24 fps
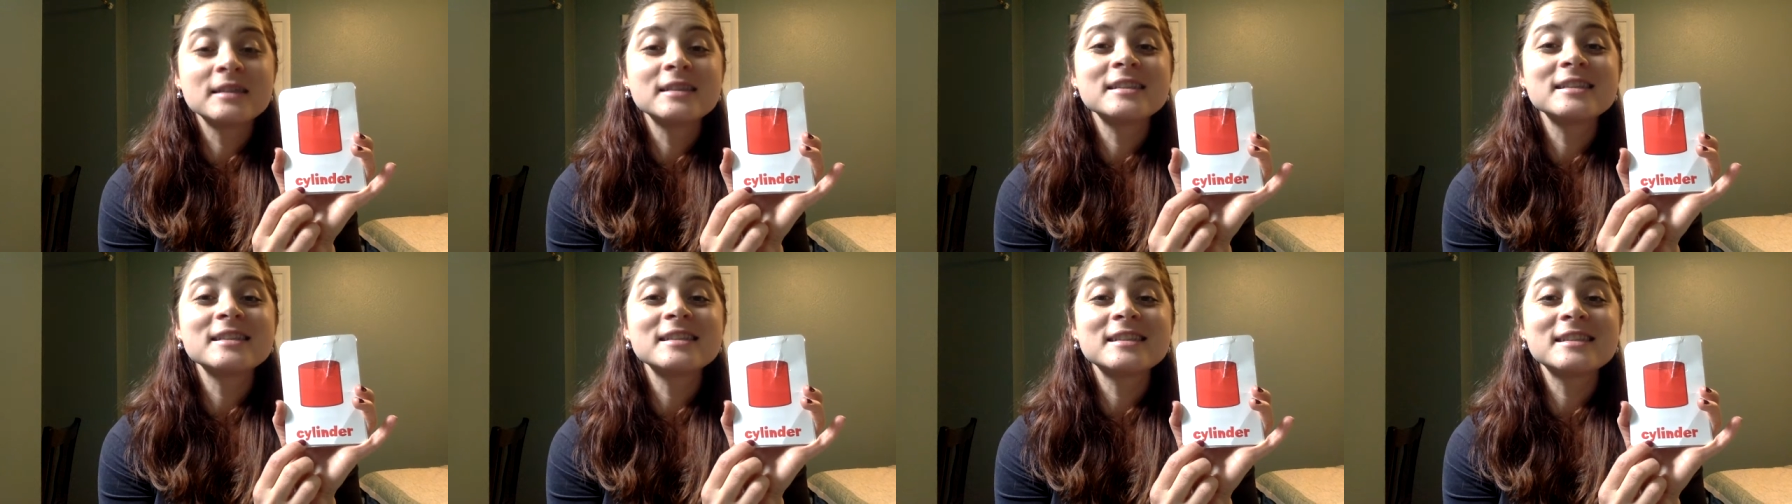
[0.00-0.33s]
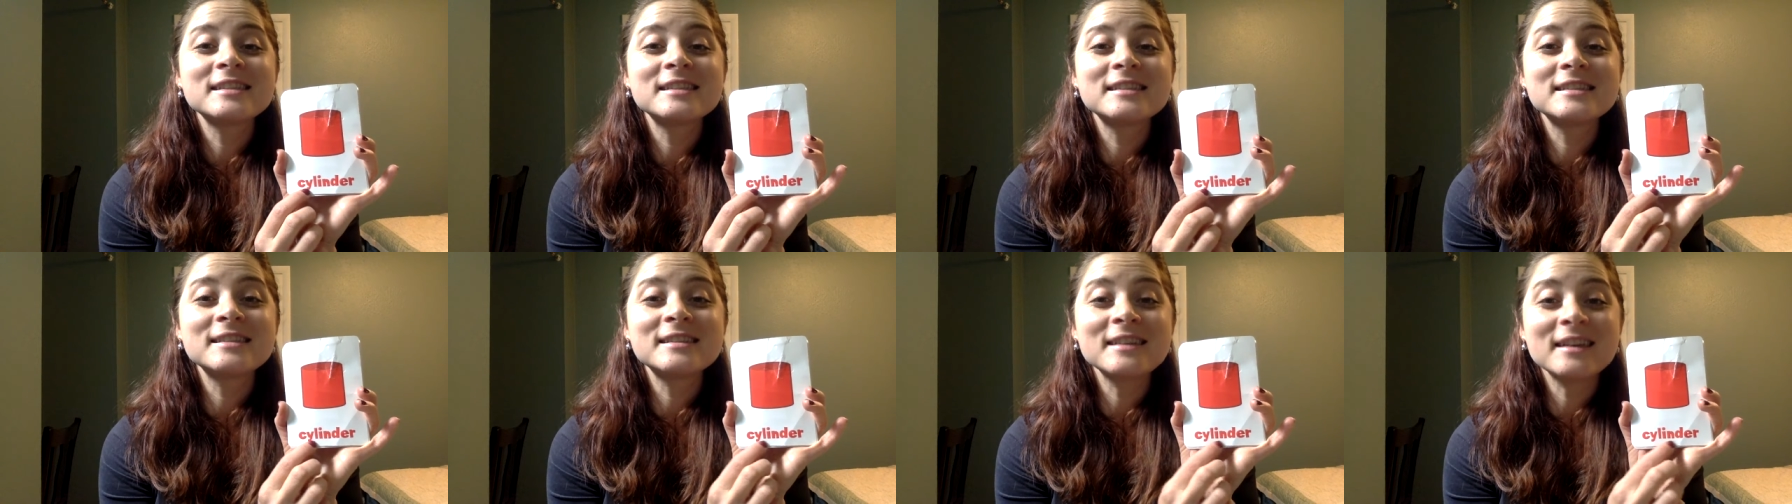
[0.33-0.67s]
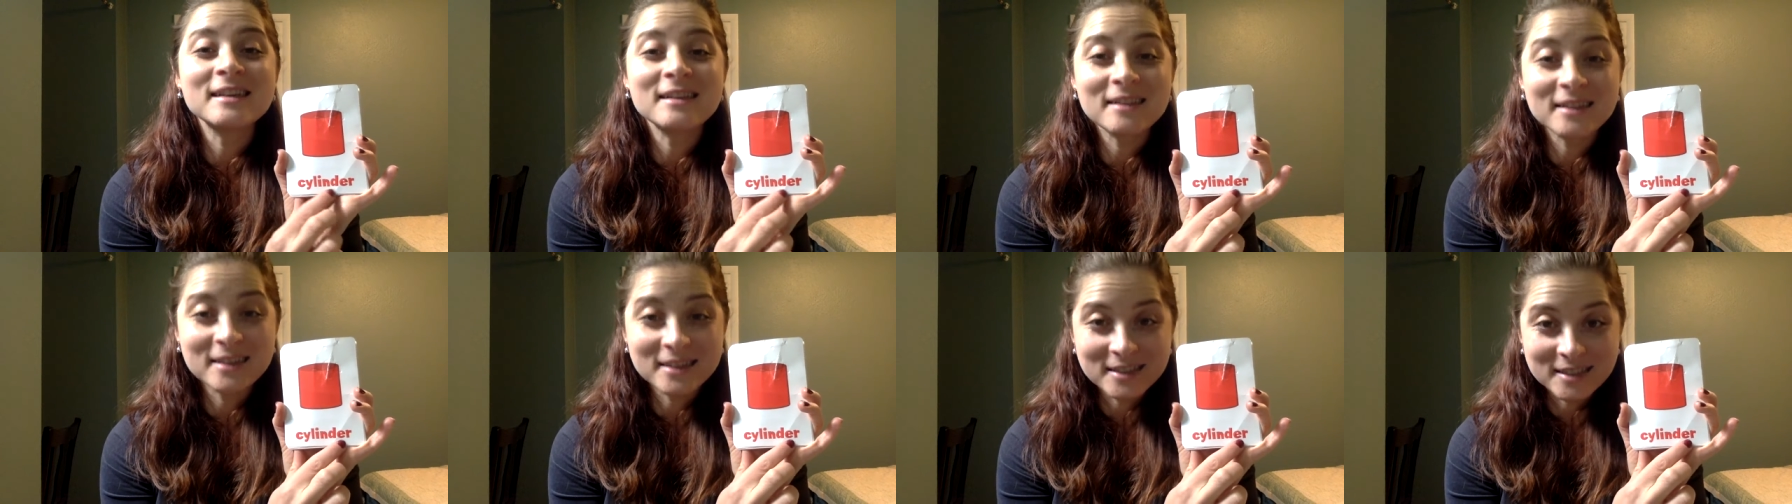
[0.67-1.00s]

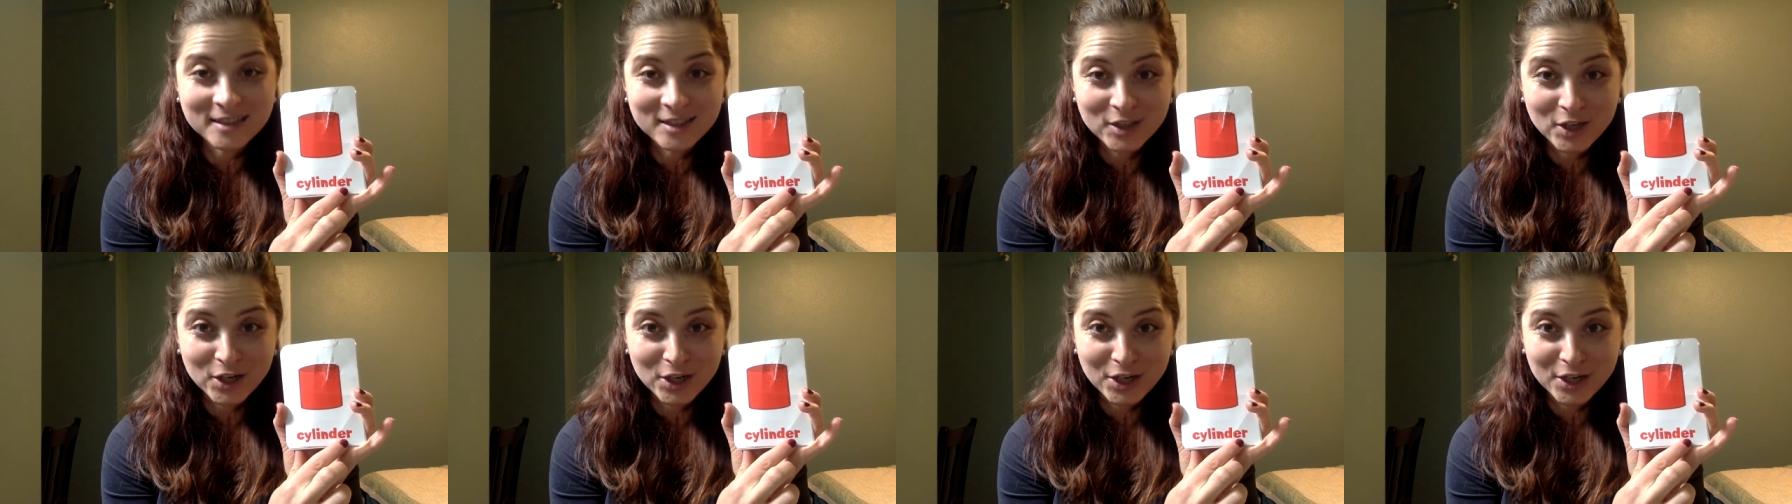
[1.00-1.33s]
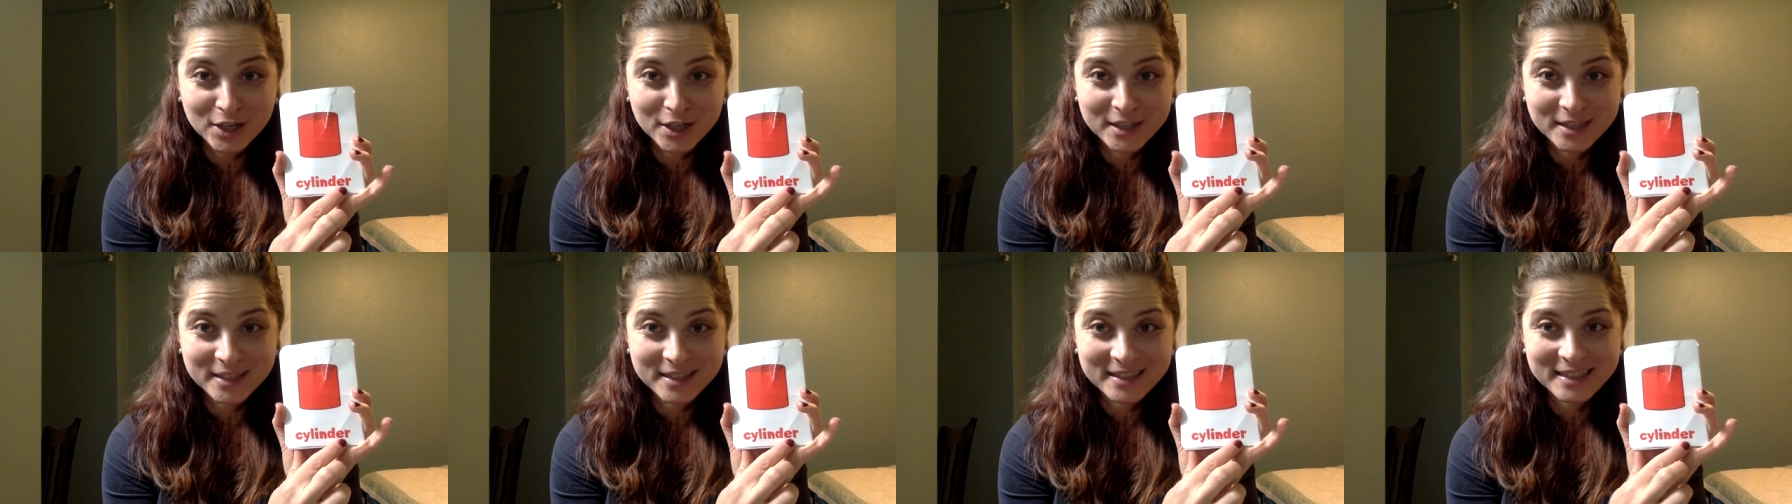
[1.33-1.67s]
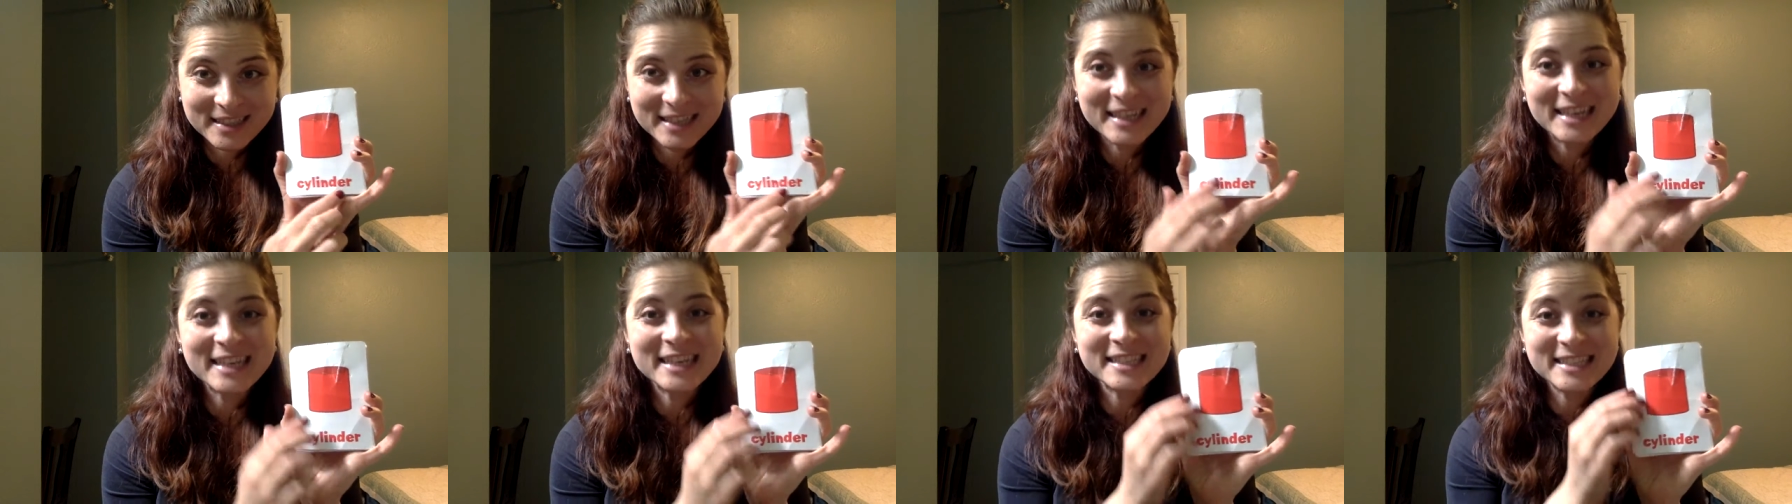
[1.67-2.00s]
Cylinder.
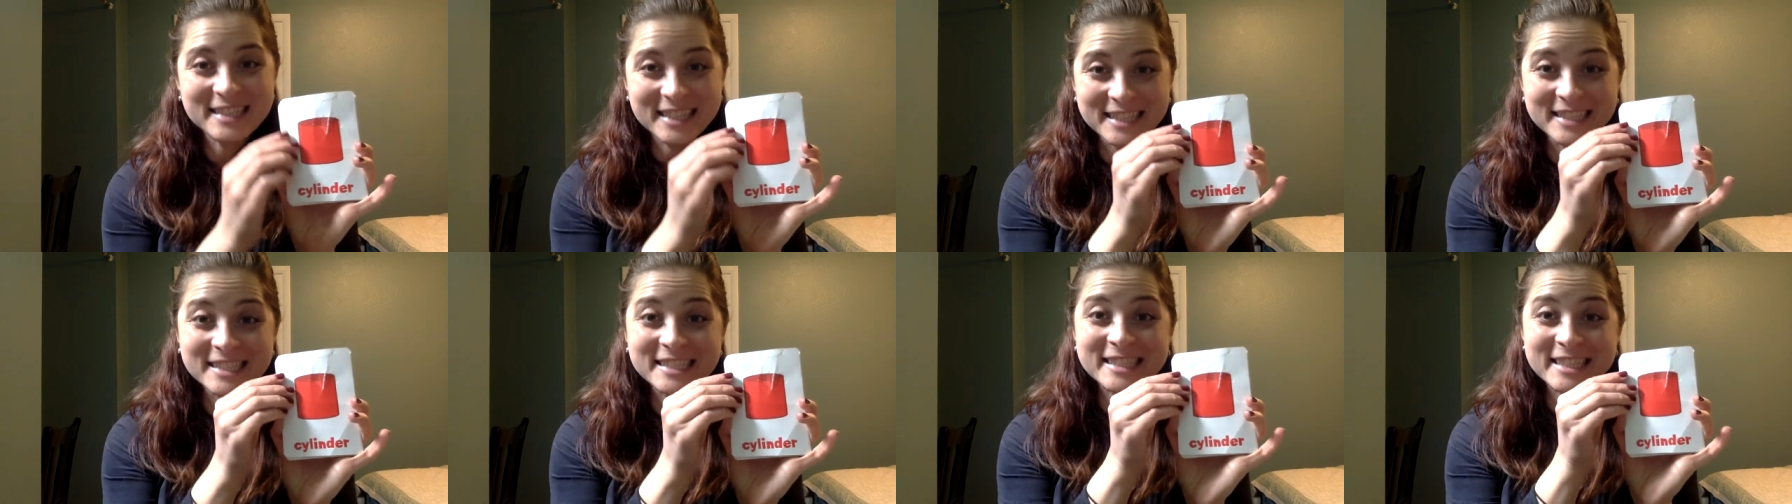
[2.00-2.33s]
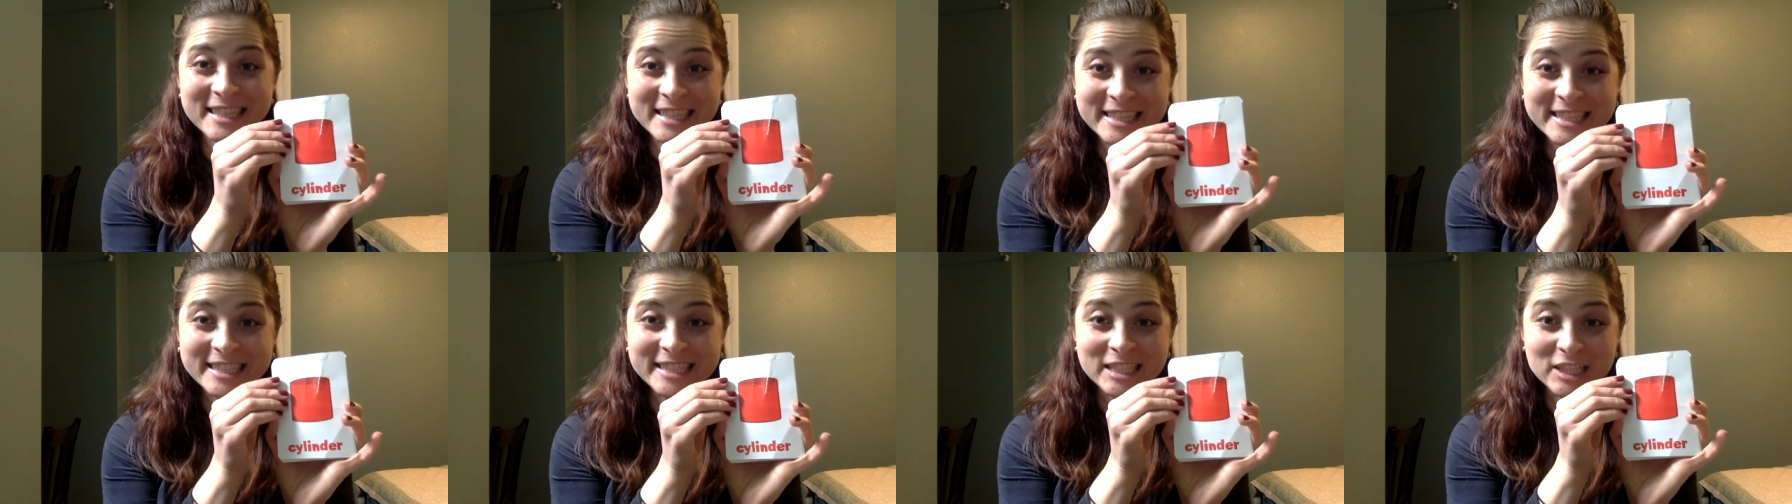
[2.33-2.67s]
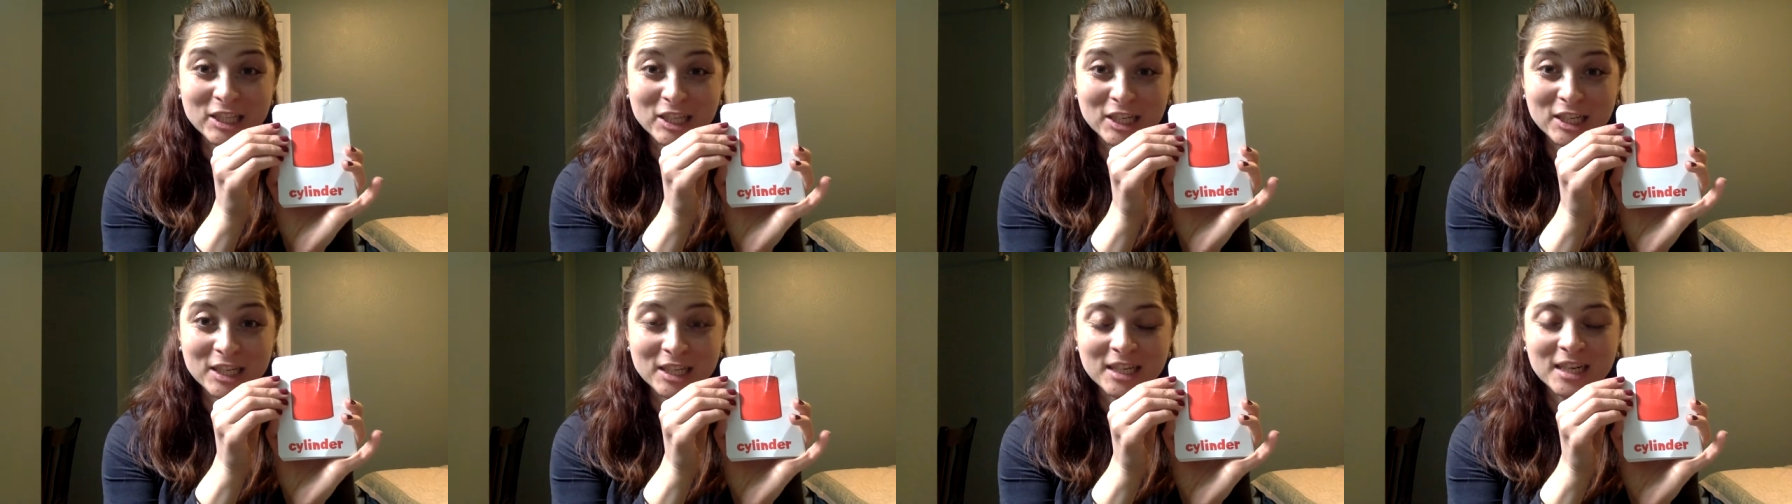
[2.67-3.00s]
It's a
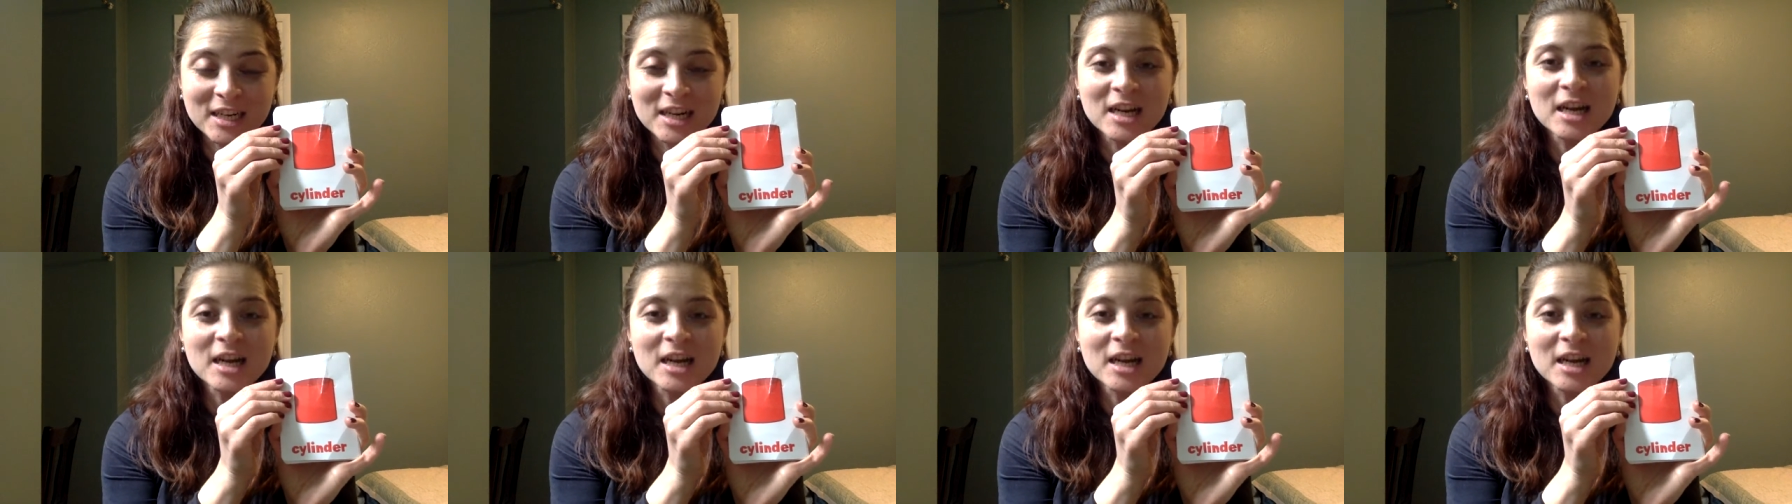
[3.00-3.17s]
cylinder.